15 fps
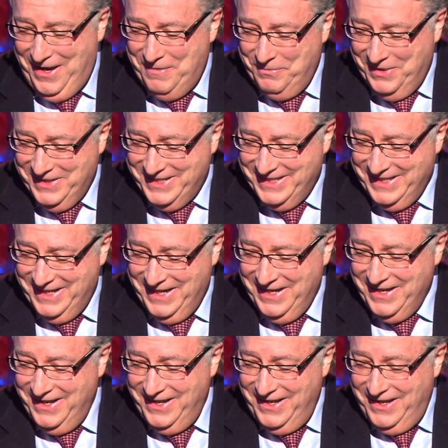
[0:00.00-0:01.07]
I must say.
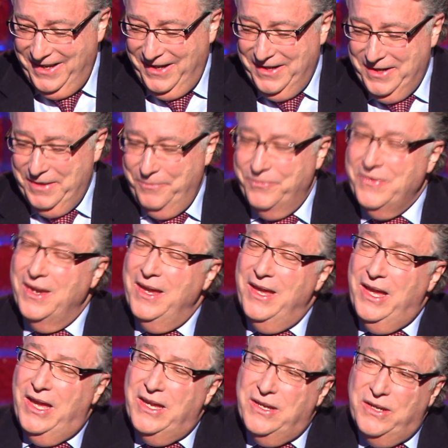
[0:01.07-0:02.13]

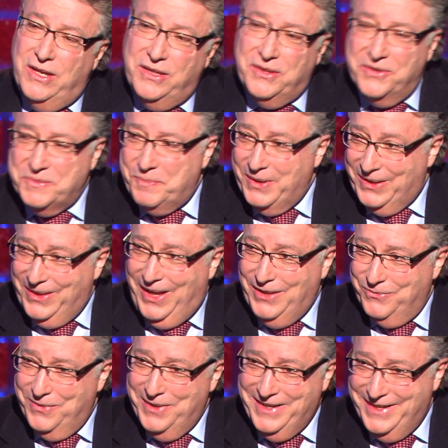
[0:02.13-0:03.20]
There's been a
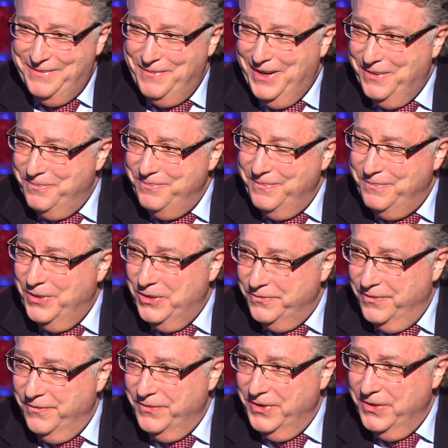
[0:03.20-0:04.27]
lot written about both
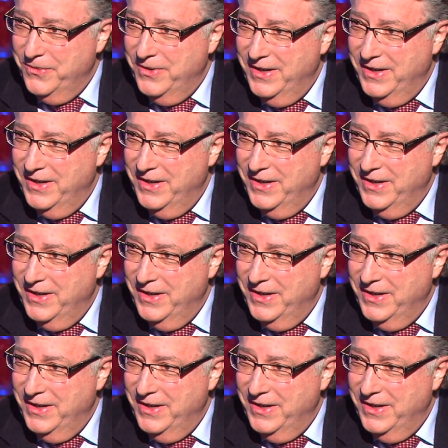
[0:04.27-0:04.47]
of you,